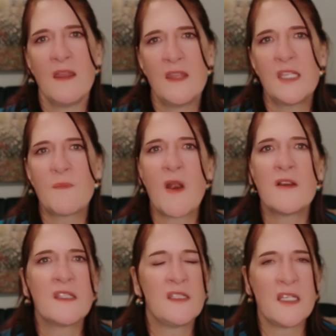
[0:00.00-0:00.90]
These
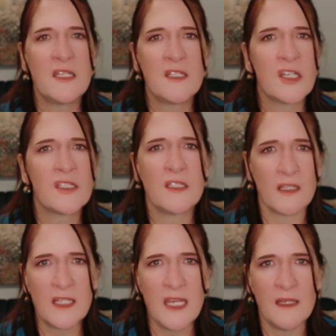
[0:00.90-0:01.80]
parts didn't just
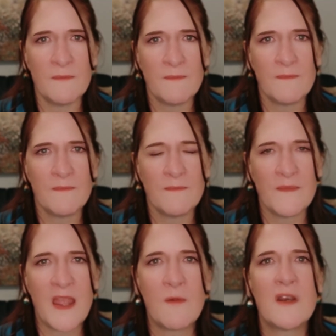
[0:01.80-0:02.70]
delete,
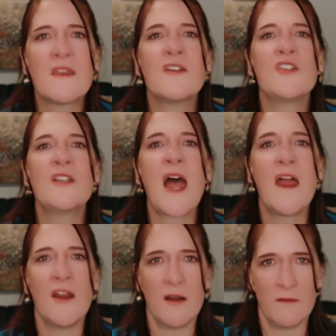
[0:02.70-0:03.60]
they went in the
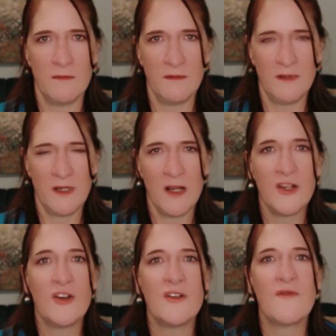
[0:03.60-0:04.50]
shadow,
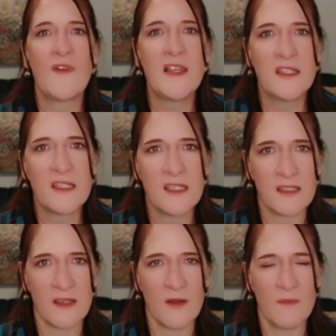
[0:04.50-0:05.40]
your defense
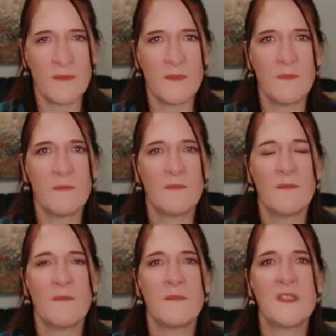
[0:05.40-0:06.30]
system,
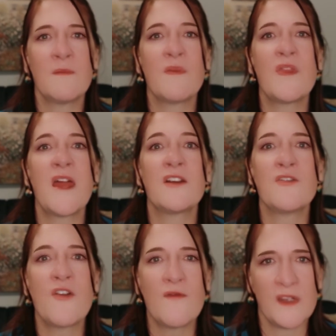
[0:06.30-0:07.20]
sympathetic
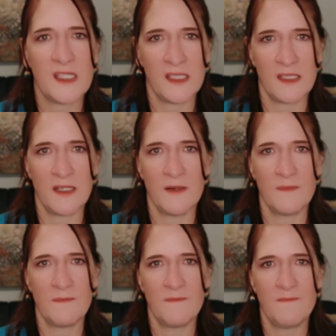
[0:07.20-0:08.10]
nervous system.
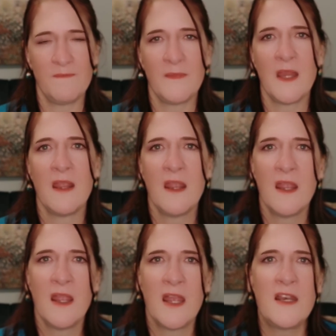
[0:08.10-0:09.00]

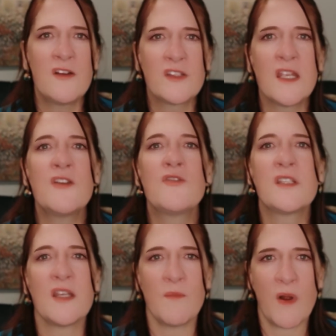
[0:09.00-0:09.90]
And here's the
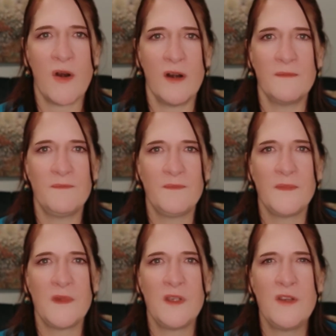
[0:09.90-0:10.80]
interesting part.
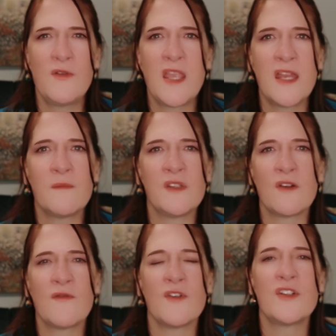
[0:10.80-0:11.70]
You can't
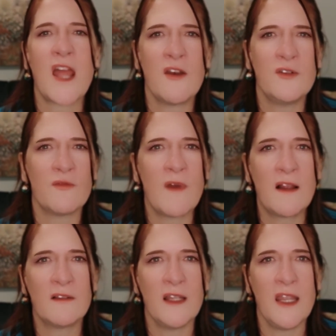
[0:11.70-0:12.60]
observe your shadow
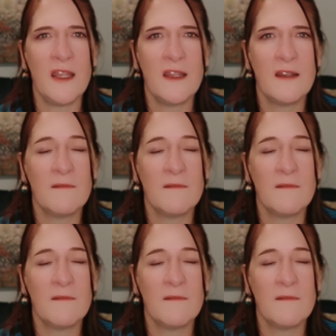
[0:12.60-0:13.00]
directly.